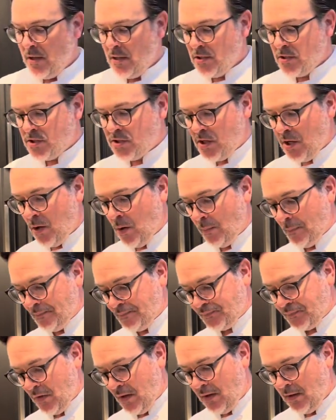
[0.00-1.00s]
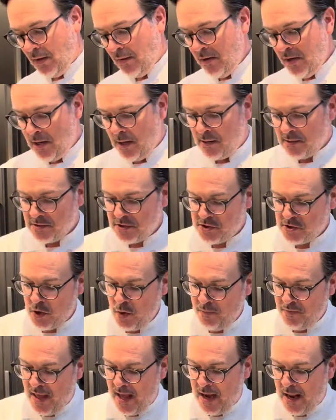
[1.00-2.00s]
So I'm going to
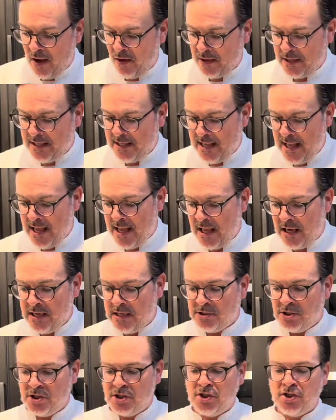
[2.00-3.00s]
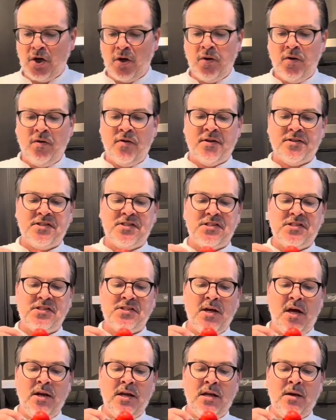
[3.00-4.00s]
scoop that out again and just show you this
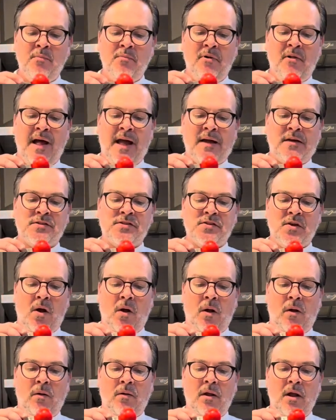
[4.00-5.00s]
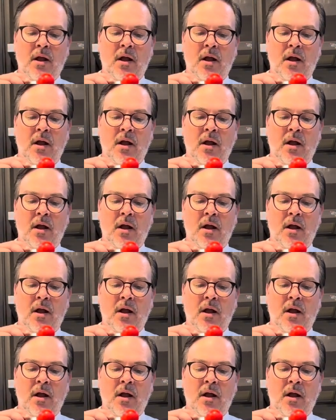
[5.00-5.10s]
stunning black salt.